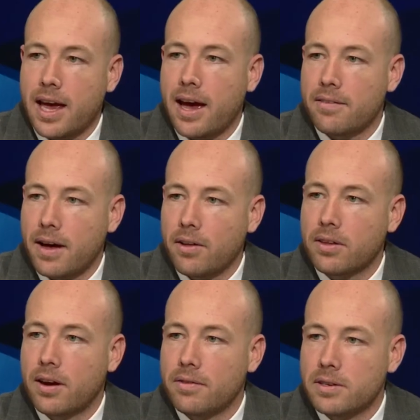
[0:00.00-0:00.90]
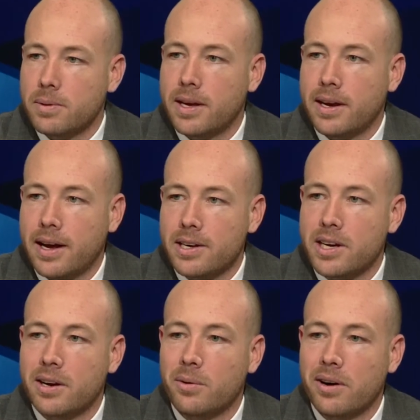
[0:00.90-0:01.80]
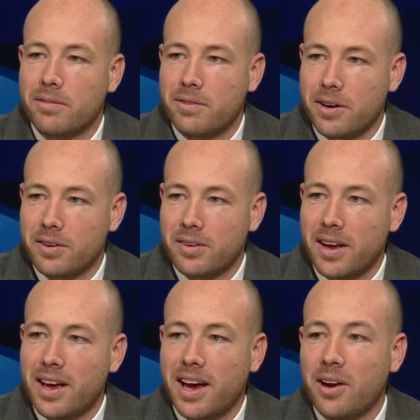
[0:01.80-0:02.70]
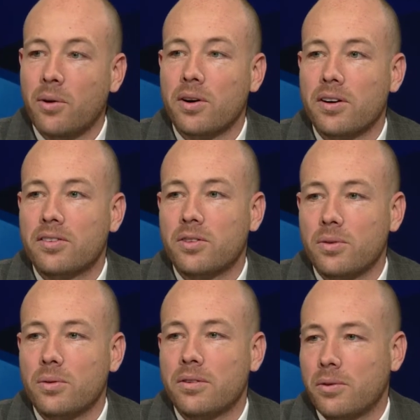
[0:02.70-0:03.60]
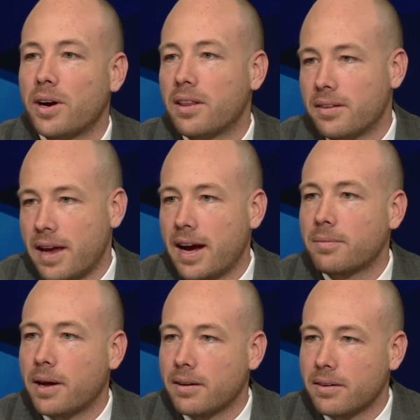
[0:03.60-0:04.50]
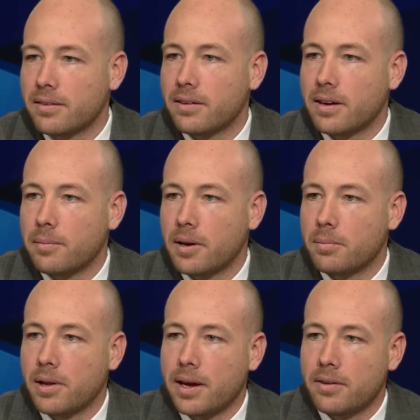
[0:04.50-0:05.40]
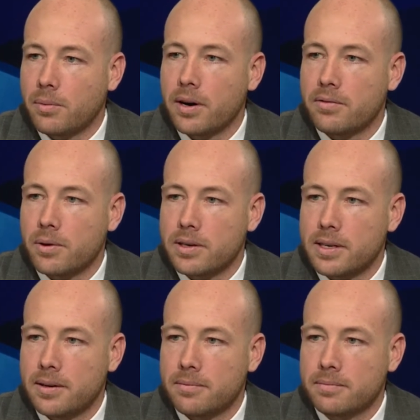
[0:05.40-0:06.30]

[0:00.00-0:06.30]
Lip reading: have health coverage beginning on January 1st in order to avoid the tax penalties that will come into play in 2014.